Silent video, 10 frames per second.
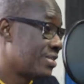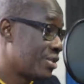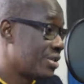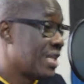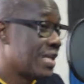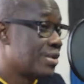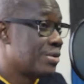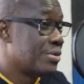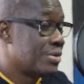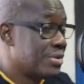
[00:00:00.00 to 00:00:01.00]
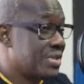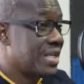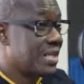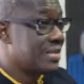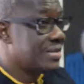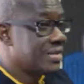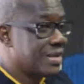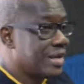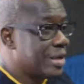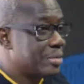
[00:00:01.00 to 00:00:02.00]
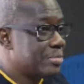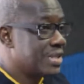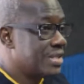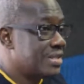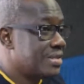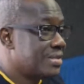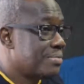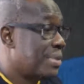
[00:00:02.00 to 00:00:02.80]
Just like you said, this